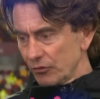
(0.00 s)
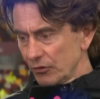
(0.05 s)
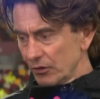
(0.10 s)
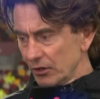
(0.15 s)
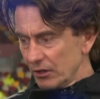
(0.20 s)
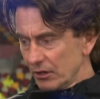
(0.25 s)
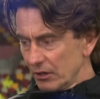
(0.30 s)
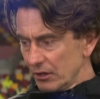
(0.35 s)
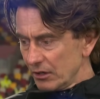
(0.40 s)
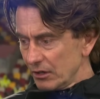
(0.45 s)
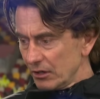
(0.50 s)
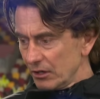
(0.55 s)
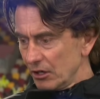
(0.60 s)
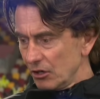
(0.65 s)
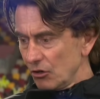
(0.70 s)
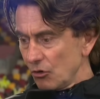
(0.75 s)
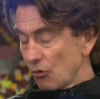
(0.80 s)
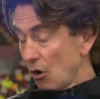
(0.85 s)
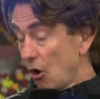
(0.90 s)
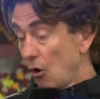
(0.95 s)
you
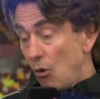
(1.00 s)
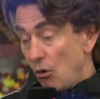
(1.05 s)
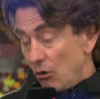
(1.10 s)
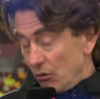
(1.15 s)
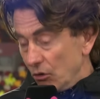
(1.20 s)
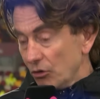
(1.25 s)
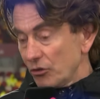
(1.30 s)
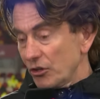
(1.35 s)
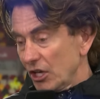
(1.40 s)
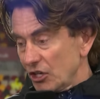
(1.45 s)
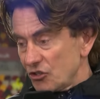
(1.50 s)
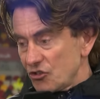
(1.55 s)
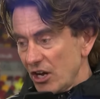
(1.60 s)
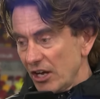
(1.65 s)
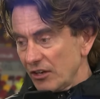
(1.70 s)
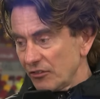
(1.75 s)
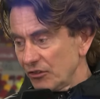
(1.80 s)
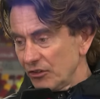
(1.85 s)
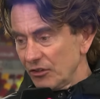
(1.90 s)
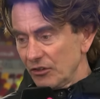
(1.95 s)
know, or on their
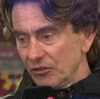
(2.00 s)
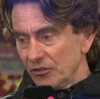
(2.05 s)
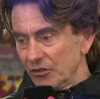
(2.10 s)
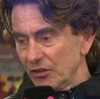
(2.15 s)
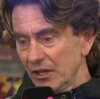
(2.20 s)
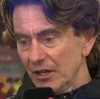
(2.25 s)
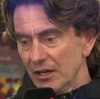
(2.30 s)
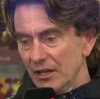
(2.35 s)
chances.